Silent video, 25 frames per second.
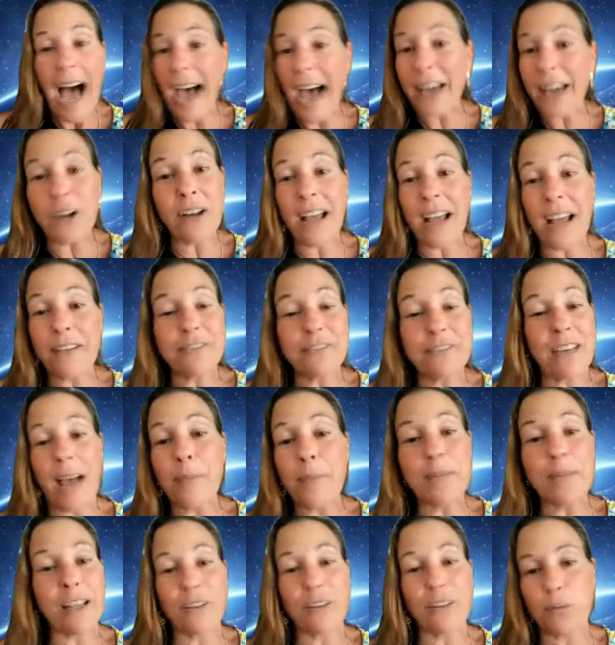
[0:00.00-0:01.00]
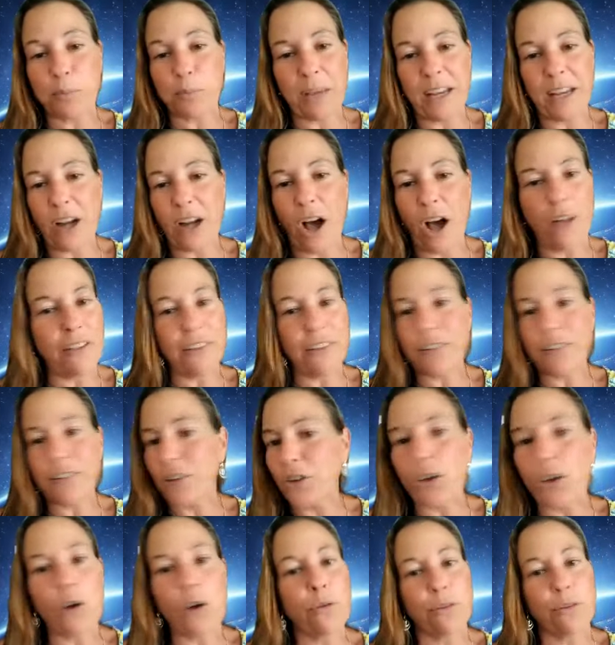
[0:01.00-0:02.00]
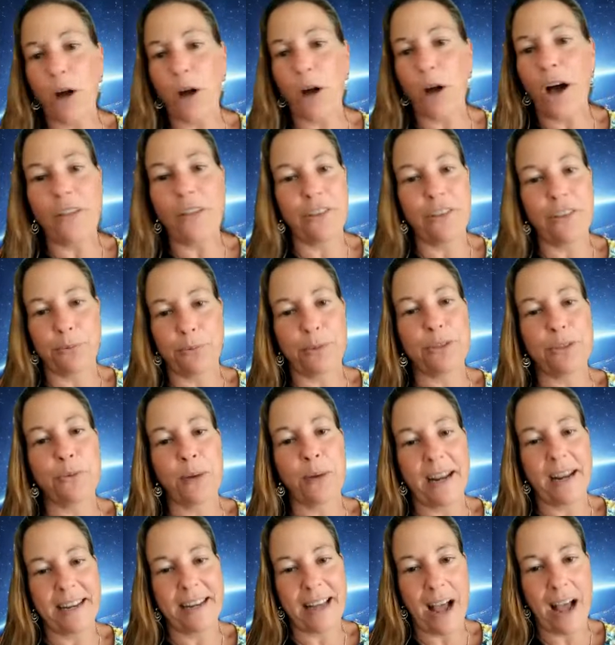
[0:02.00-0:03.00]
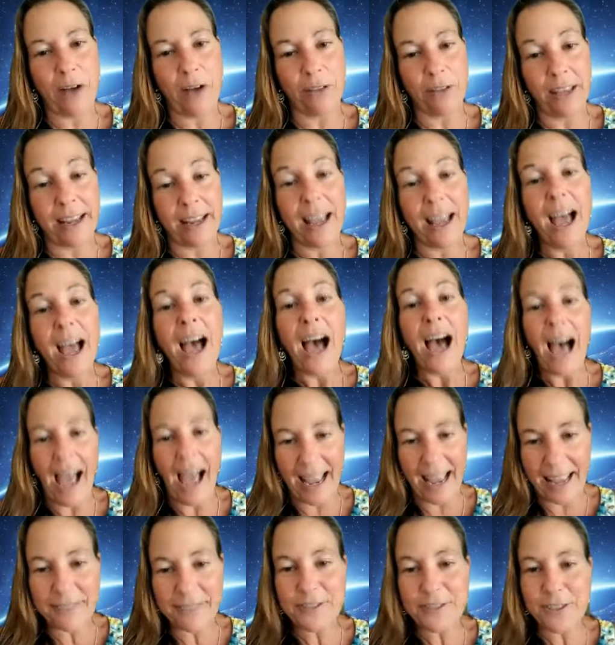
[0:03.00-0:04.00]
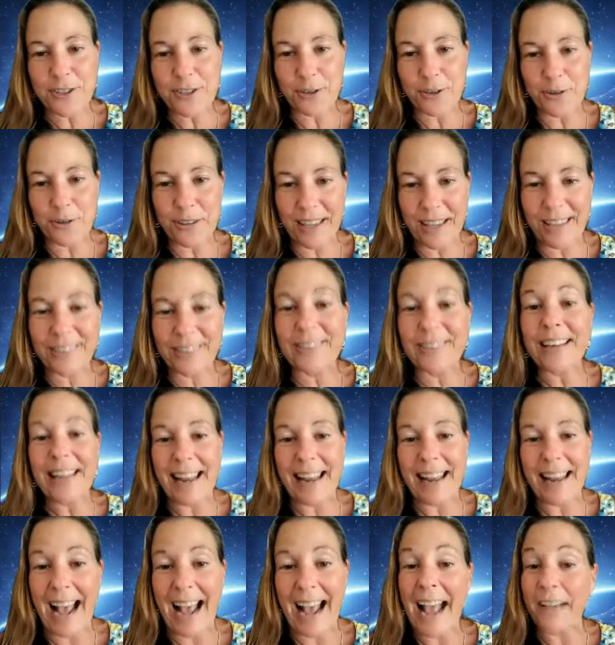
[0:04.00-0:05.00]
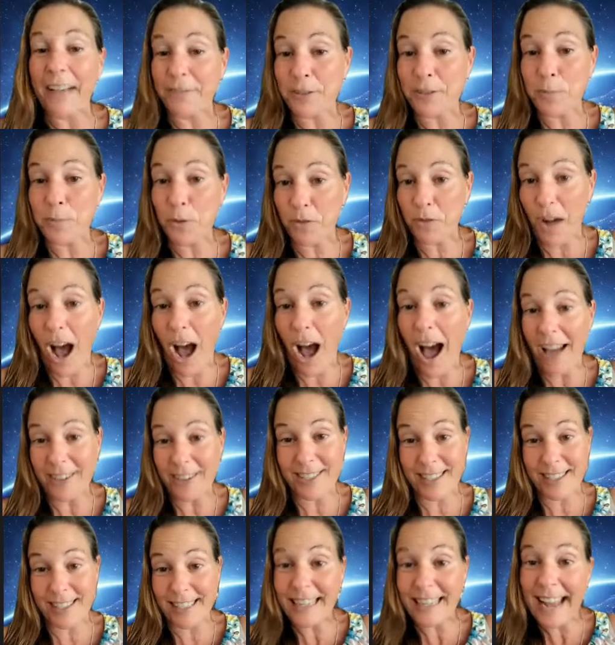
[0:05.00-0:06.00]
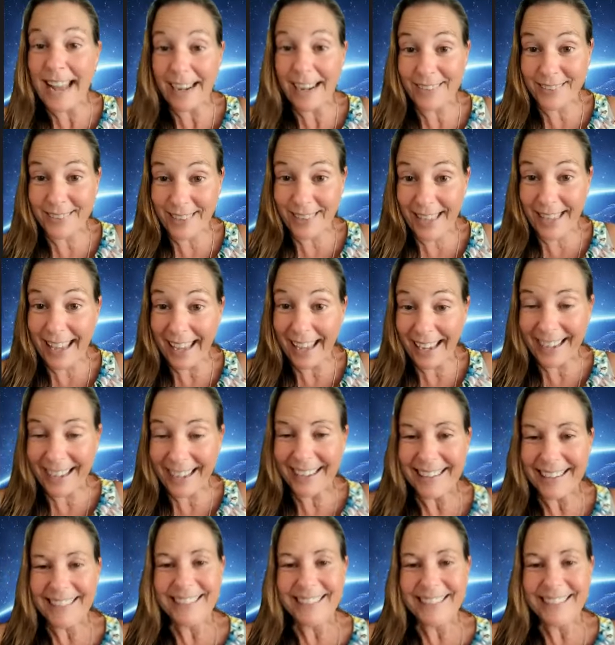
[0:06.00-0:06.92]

I don't have time to explain all this and go through all this with you right now. Like, I have to do this and then I have to move on to the next yeah. thing.